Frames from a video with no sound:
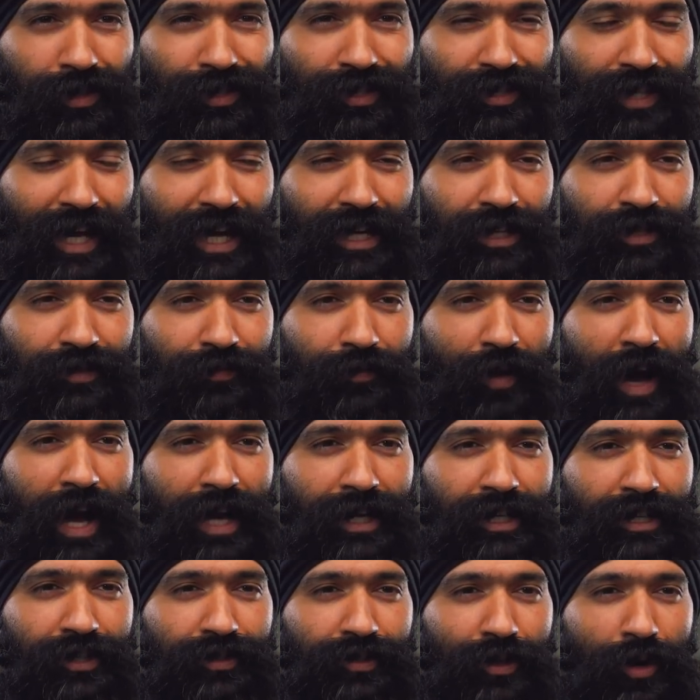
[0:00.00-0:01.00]

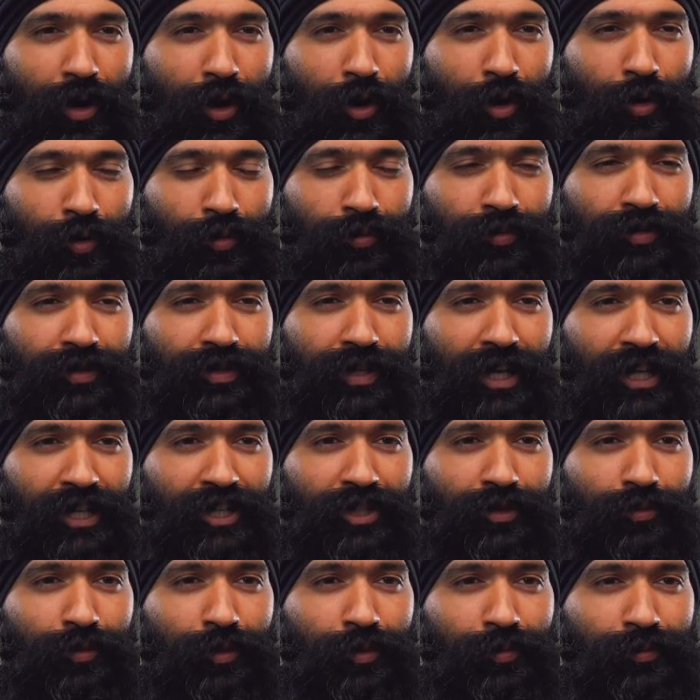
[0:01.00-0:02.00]
satisfying his own
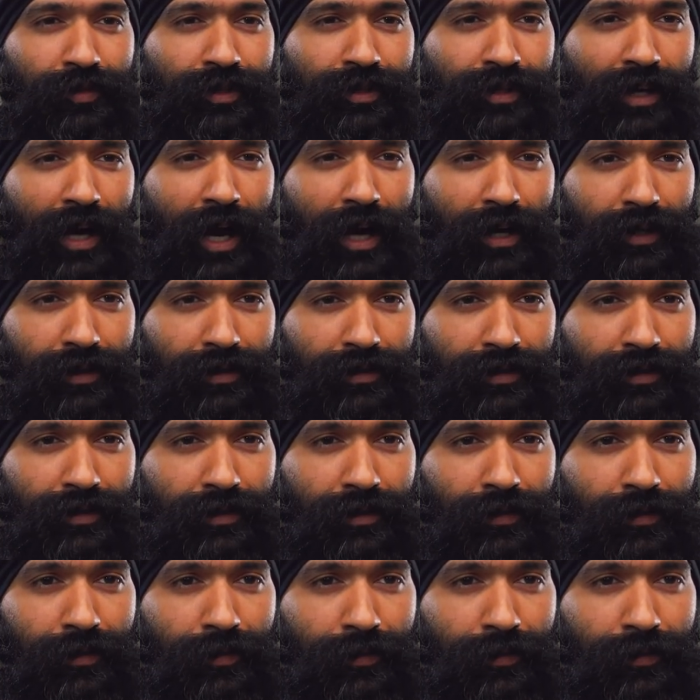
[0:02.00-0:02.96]
sexual desires.